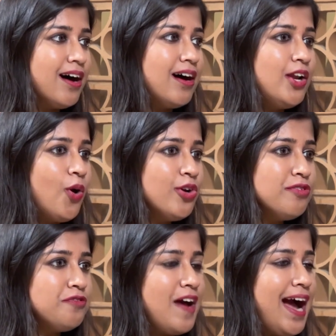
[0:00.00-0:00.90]
A lot
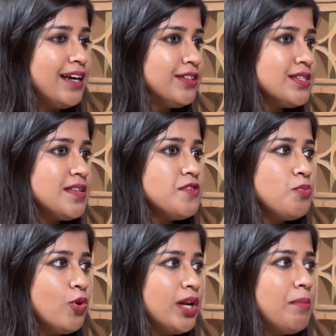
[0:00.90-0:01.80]
of actors have
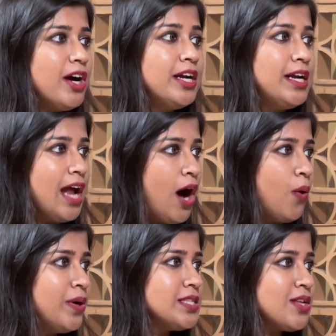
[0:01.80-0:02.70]
spoken about
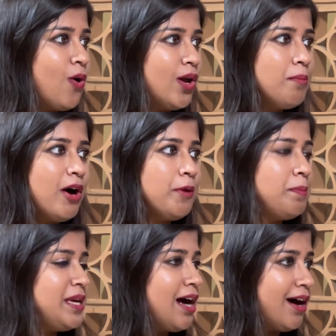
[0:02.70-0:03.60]
now it's all about
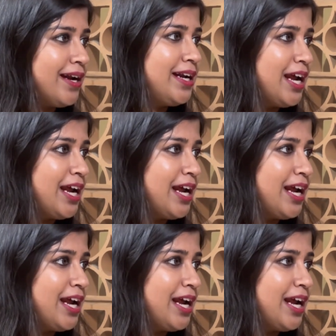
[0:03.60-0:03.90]
PR and